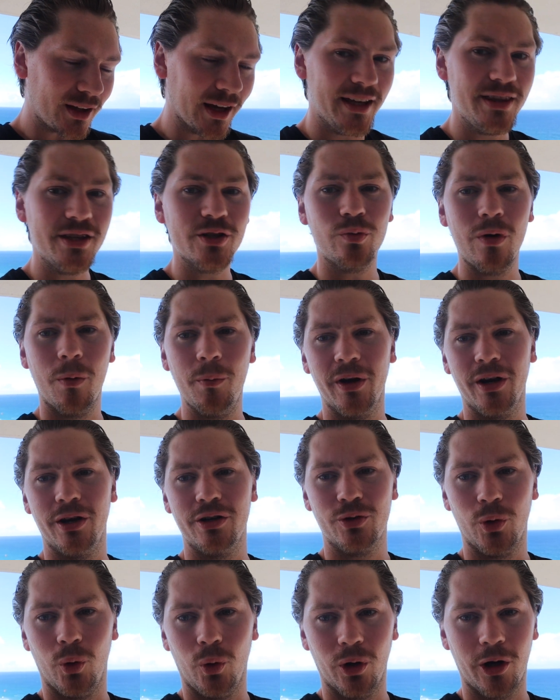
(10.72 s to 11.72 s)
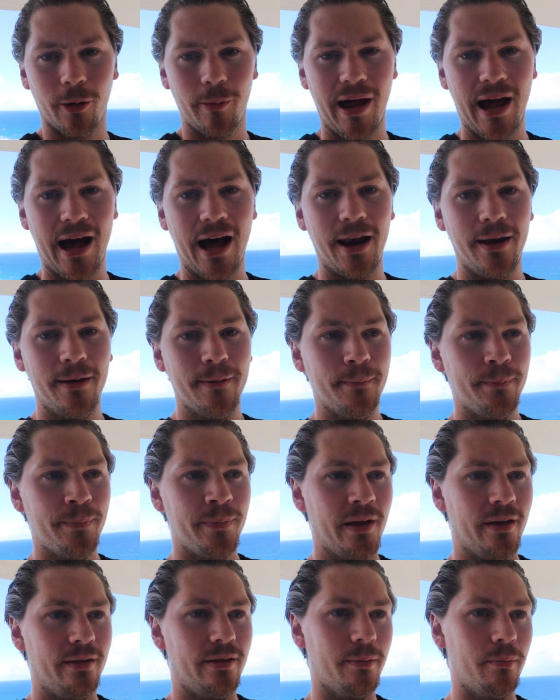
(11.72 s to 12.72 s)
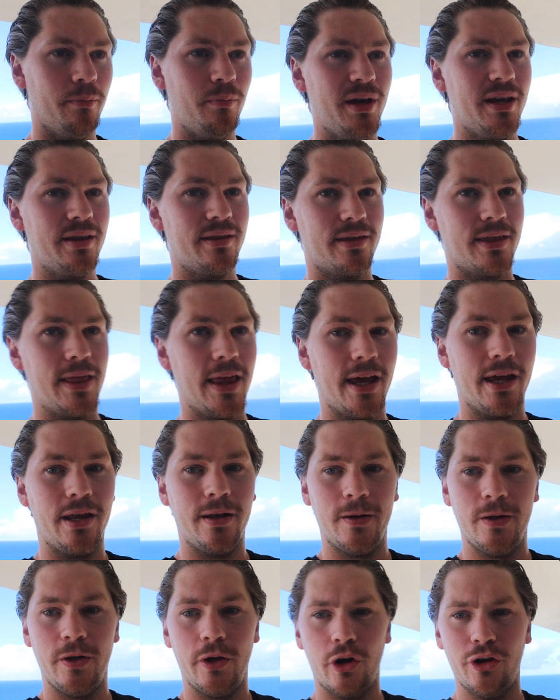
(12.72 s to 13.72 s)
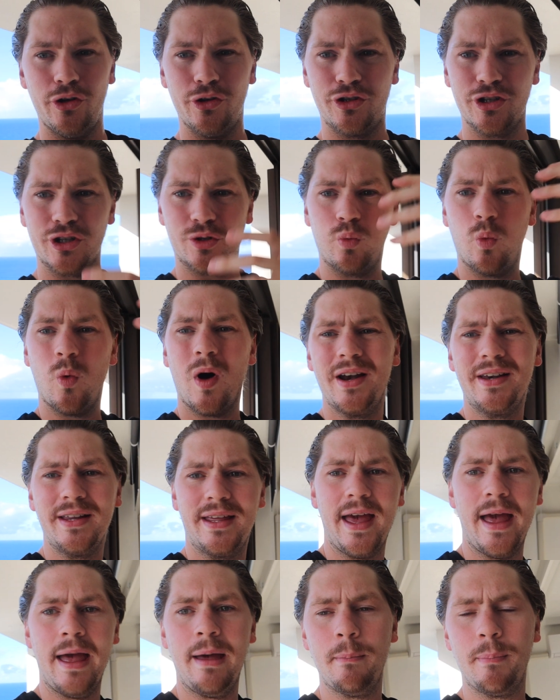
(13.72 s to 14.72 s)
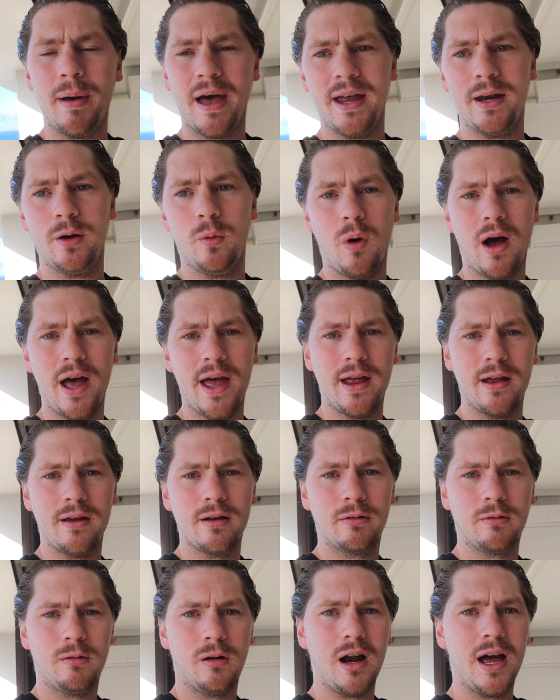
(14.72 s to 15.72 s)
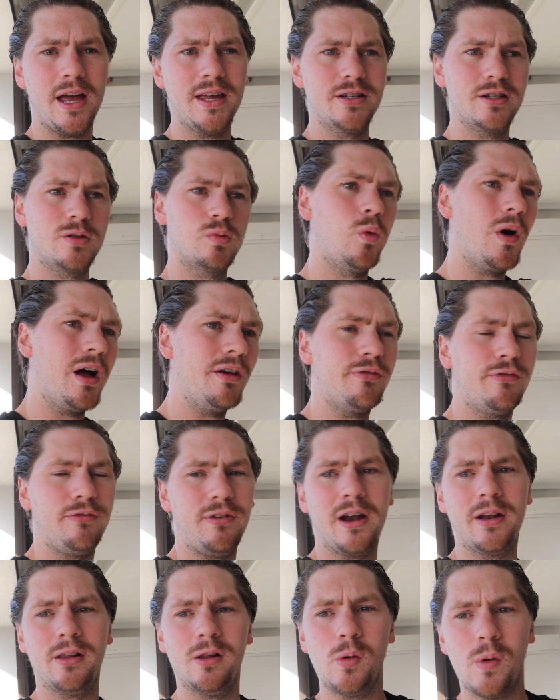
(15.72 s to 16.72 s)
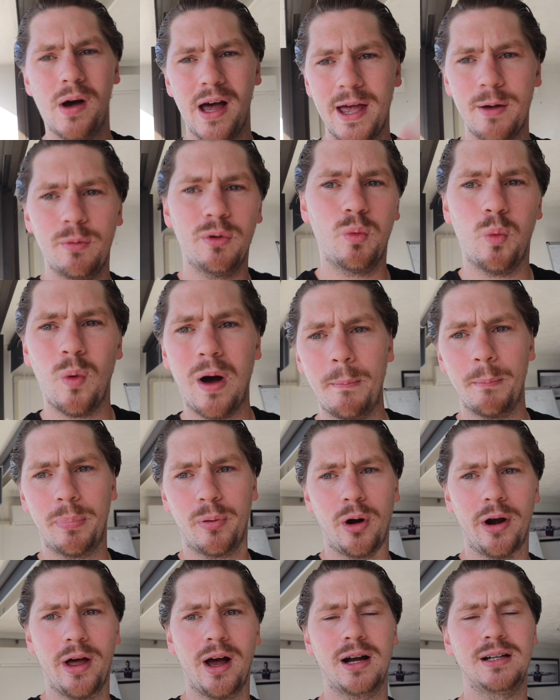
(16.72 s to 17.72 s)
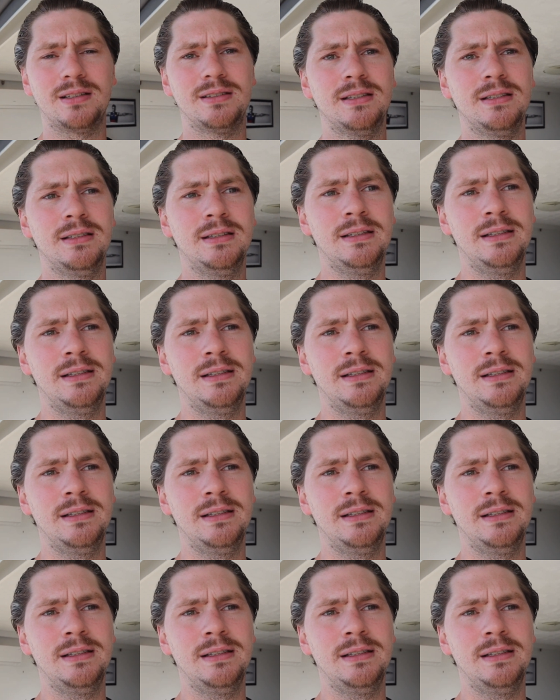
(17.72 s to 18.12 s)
In this one, we're going to talk about the myth that you're just one campaign away, right? You're just one funnel away with one product,